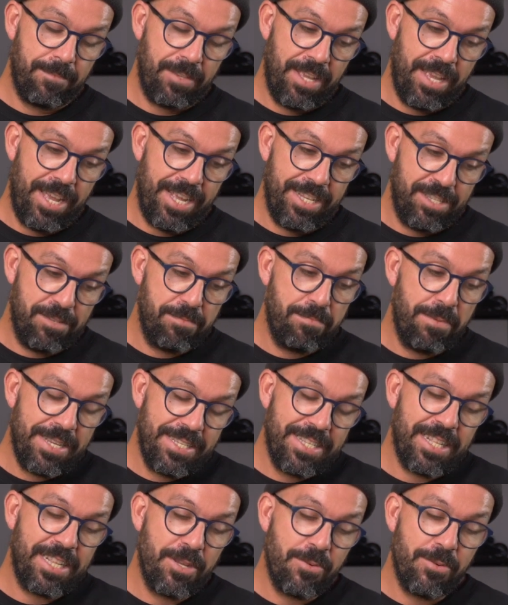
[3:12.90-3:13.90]
that's
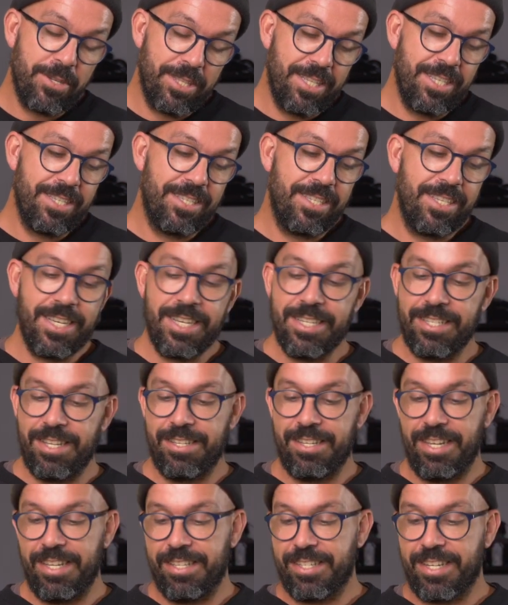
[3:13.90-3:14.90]
basically what this is.
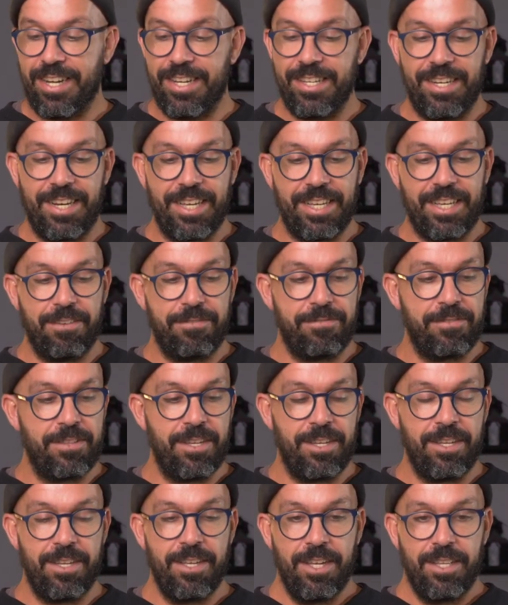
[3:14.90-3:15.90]
It's kind of like if
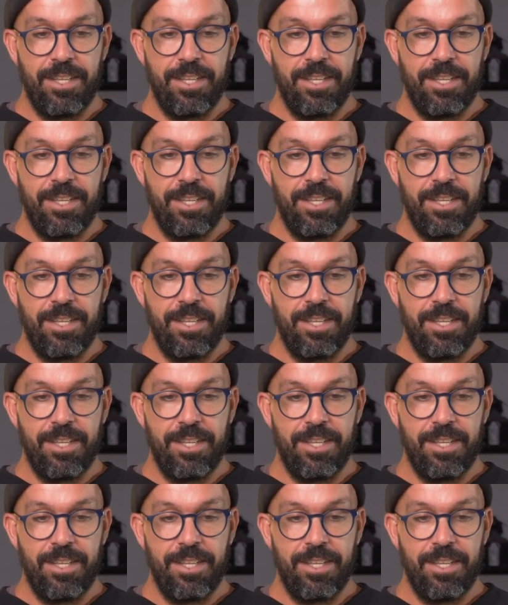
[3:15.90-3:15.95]
the